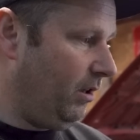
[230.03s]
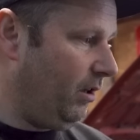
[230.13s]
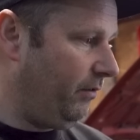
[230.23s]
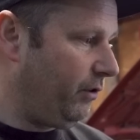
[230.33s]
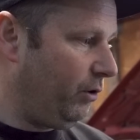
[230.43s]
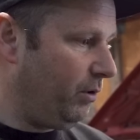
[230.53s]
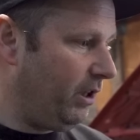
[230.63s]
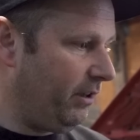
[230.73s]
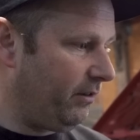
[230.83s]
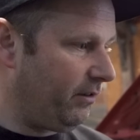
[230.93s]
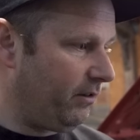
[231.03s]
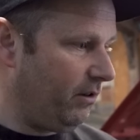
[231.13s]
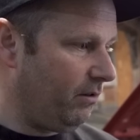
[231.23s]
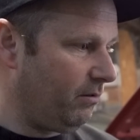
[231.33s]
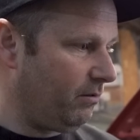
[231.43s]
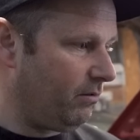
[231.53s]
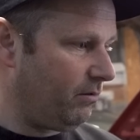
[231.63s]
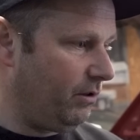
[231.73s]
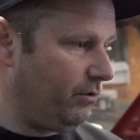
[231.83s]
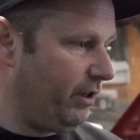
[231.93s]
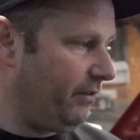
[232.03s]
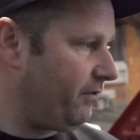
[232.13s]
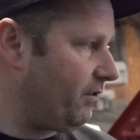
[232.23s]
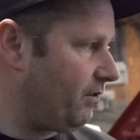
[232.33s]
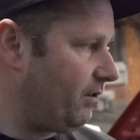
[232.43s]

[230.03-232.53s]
a few years to drift.